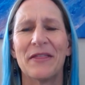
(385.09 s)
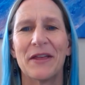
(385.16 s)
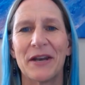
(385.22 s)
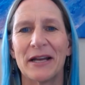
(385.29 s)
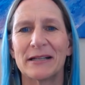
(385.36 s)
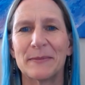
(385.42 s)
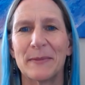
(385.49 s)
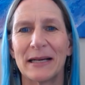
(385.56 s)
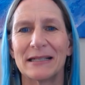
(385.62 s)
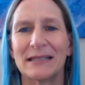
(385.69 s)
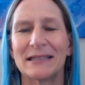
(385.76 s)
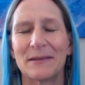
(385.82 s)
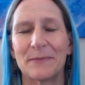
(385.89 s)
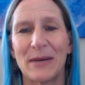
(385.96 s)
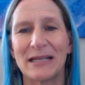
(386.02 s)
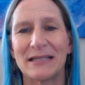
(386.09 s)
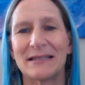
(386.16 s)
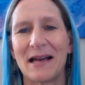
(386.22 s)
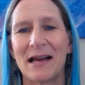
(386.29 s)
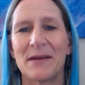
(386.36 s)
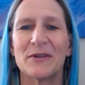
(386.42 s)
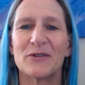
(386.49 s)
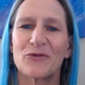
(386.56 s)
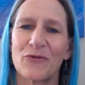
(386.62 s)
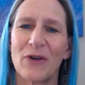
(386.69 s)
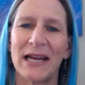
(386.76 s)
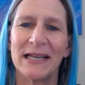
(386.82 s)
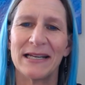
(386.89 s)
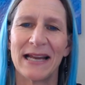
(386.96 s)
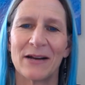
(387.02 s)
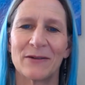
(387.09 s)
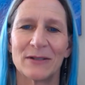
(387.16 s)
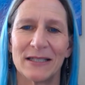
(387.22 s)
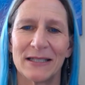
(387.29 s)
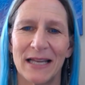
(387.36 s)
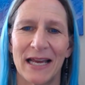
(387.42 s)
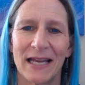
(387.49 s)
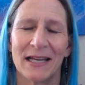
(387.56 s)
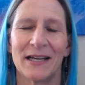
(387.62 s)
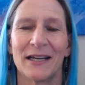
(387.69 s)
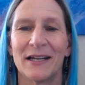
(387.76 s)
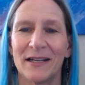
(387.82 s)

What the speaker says: The next best time is right now, today.